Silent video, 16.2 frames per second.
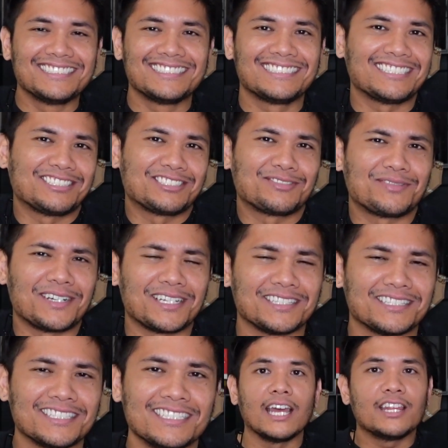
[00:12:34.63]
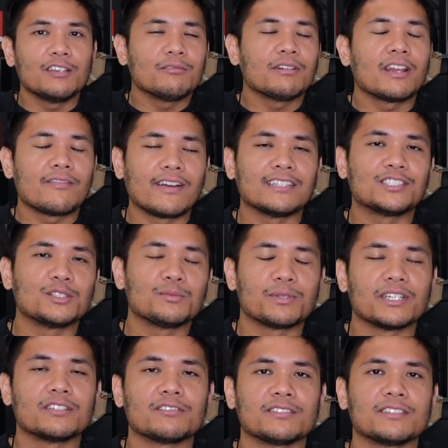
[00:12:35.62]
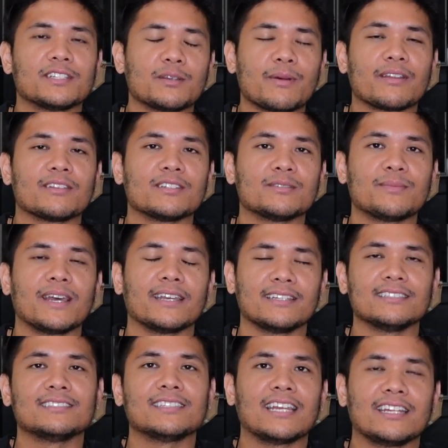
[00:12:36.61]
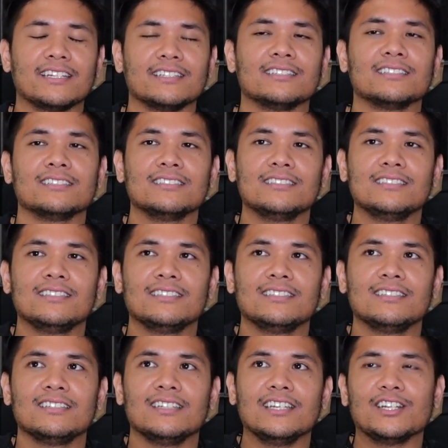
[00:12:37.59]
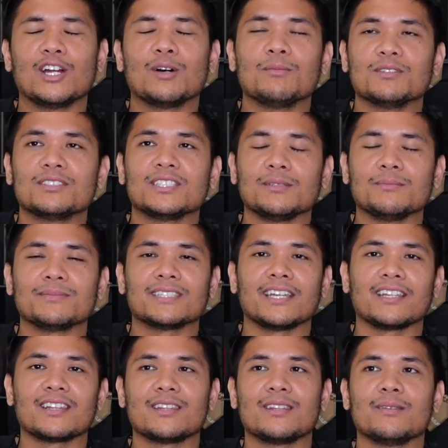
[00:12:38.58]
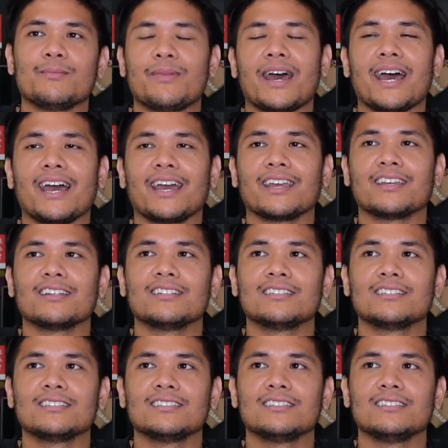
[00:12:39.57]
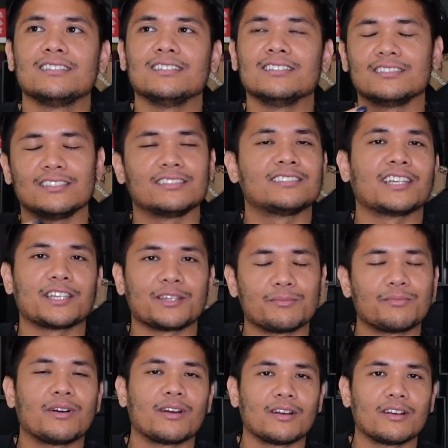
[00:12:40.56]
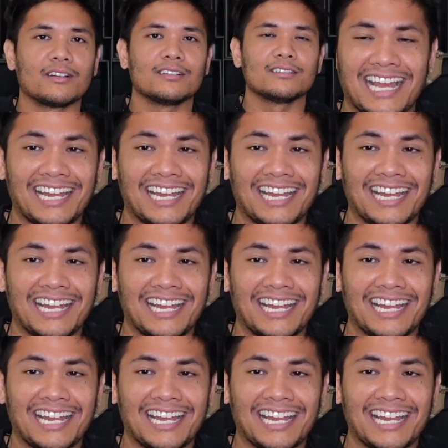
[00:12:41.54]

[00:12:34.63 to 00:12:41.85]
Sounds fun. I think what I find super interesting about this bag is that it, it almost seems like the bag is the second part.